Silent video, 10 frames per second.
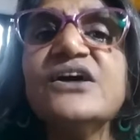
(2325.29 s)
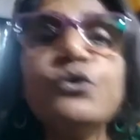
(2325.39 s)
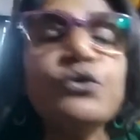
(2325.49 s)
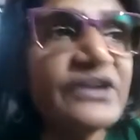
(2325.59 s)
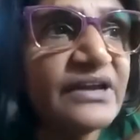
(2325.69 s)

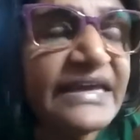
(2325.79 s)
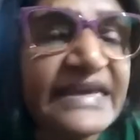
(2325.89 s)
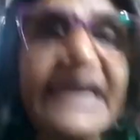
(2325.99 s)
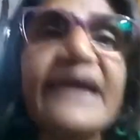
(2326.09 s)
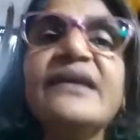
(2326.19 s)
who really
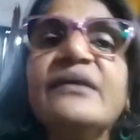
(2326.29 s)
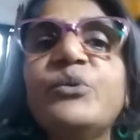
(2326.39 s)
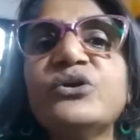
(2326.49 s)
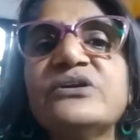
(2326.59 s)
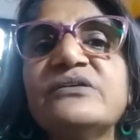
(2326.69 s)
care
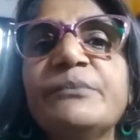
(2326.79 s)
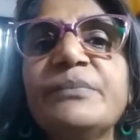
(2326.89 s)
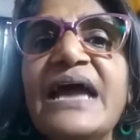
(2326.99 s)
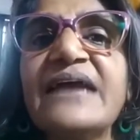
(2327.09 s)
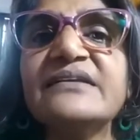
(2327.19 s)
about
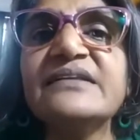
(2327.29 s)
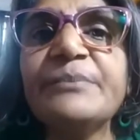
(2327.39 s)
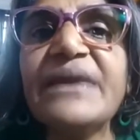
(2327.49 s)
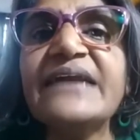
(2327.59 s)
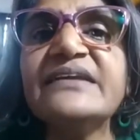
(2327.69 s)
plan- the
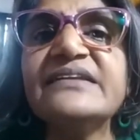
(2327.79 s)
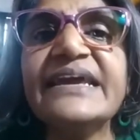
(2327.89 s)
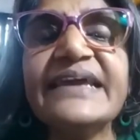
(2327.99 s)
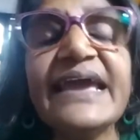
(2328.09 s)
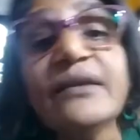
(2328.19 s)
planet.
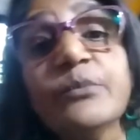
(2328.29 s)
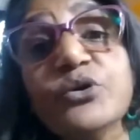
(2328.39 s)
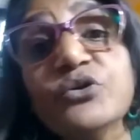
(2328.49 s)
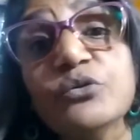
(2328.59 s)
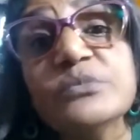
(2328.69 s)
They care about
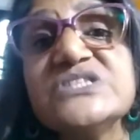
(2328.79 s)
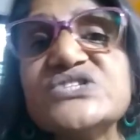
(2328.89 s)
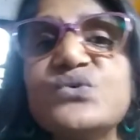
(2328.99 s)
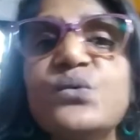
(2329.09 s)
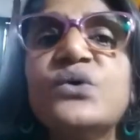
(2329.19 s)
humans
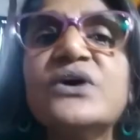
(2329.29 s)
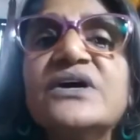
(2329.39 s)
too.